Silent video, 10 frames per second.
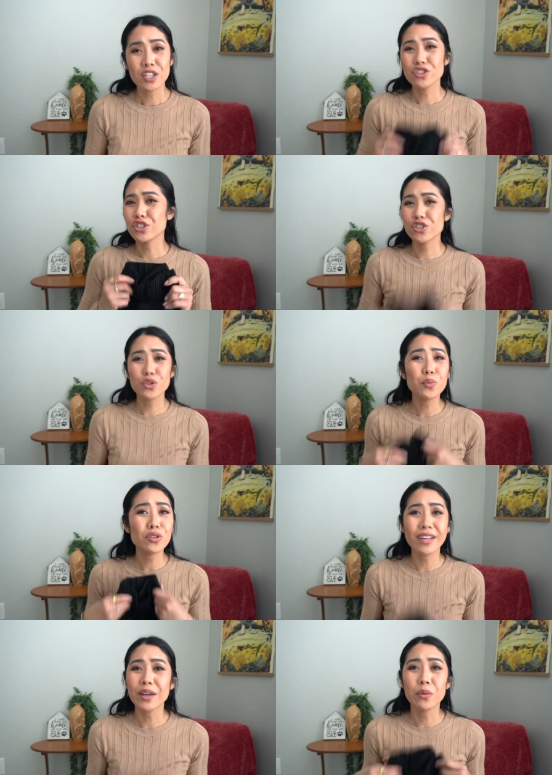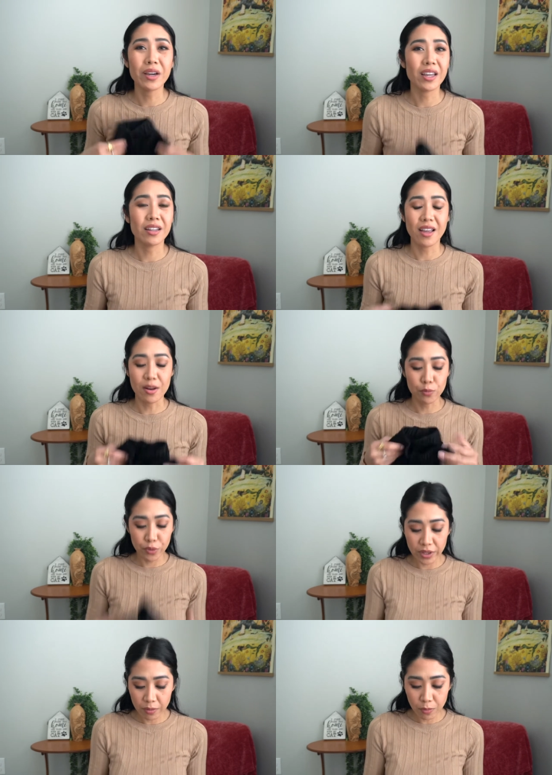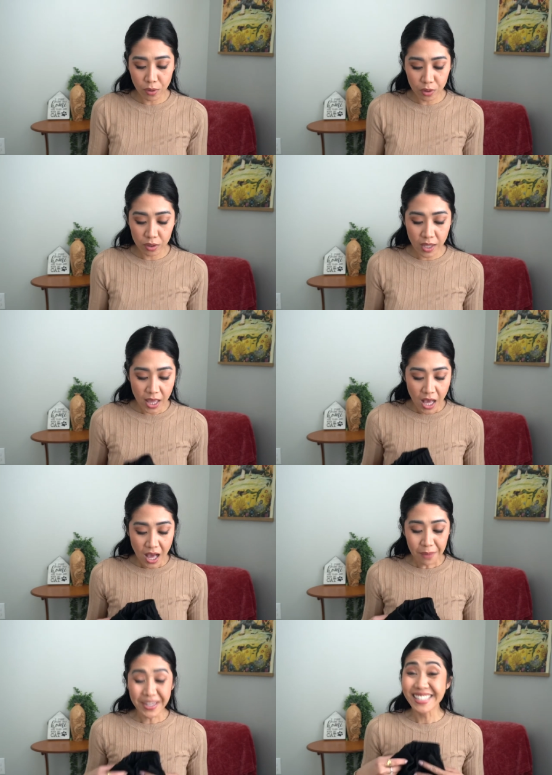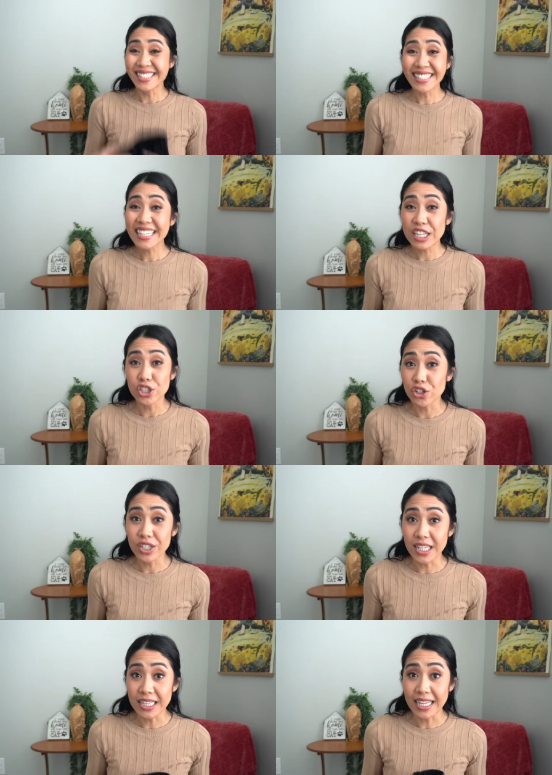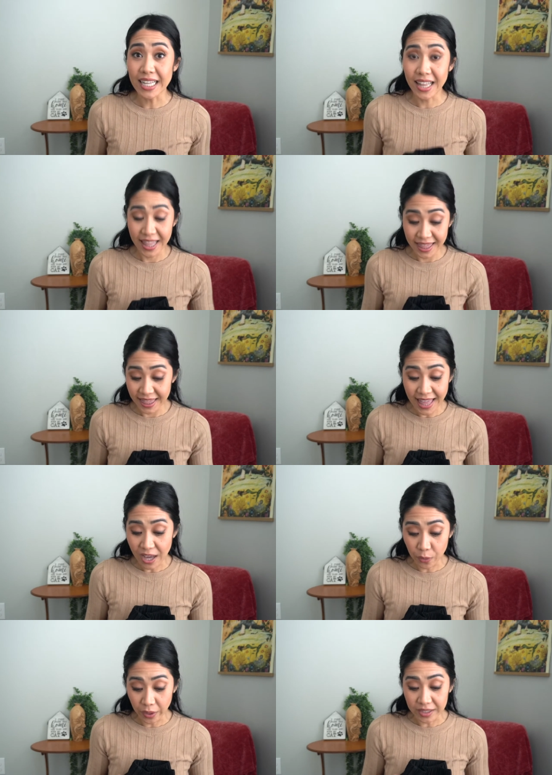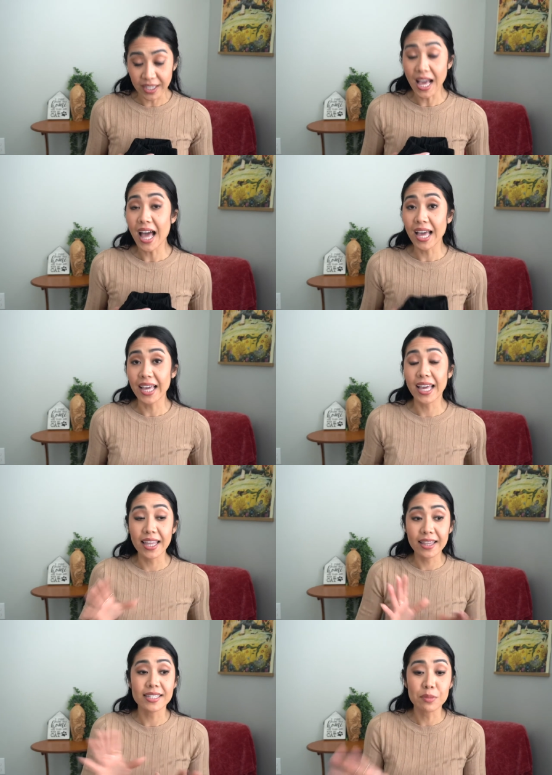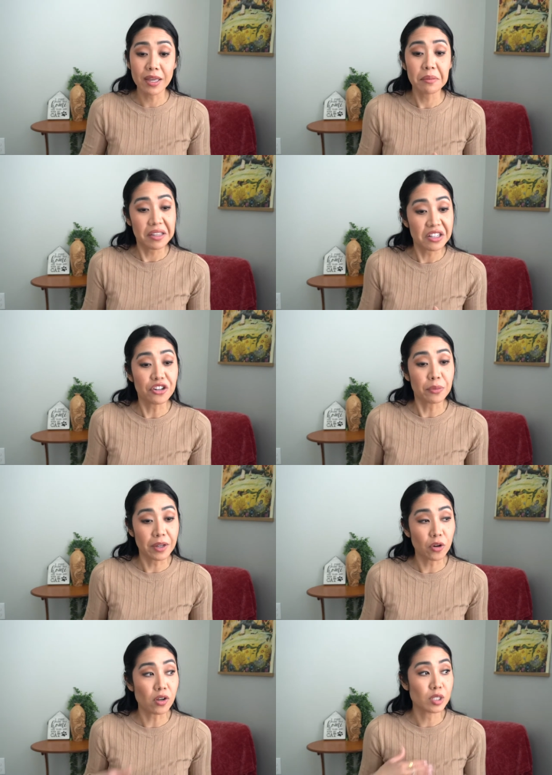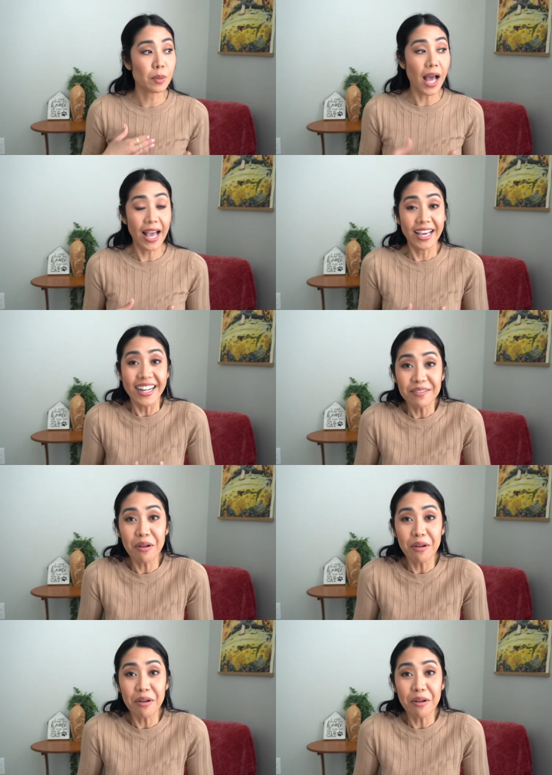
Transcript: just super lightweight and breathable um, it doesn't get dirty like that quickly. I This might be a little bit gross, but I can